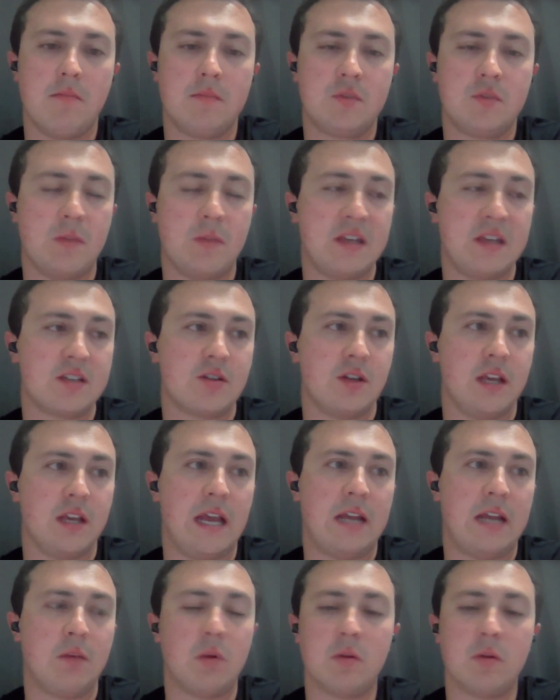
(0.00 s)
Basically
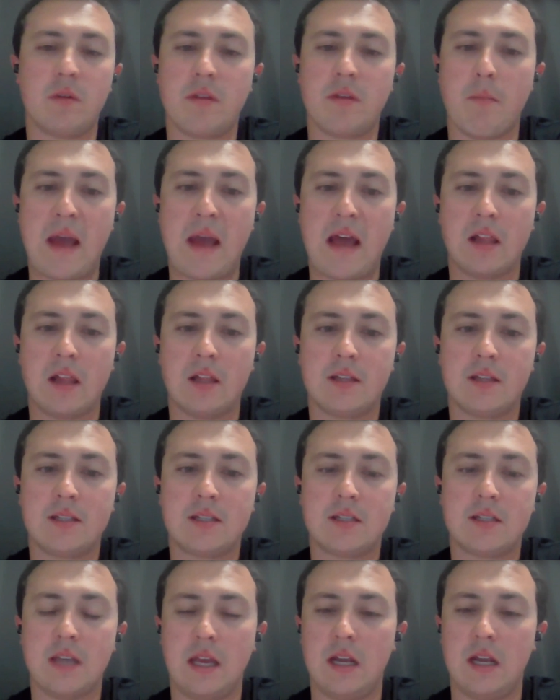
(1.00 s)
anyone with a
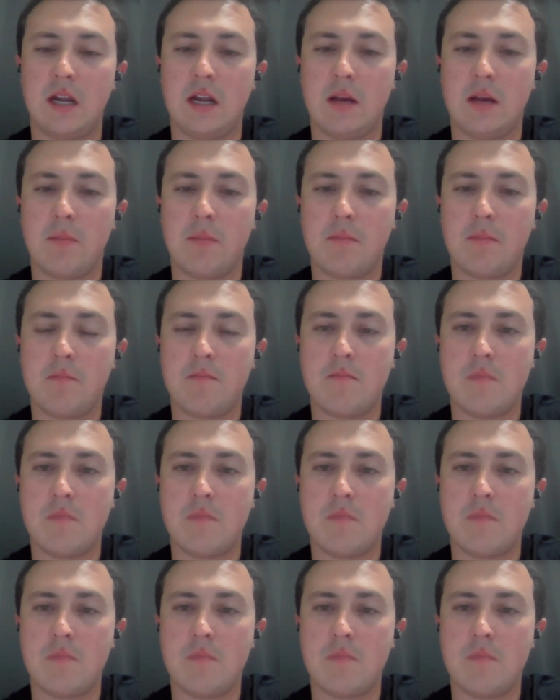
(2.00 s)
balance ended up,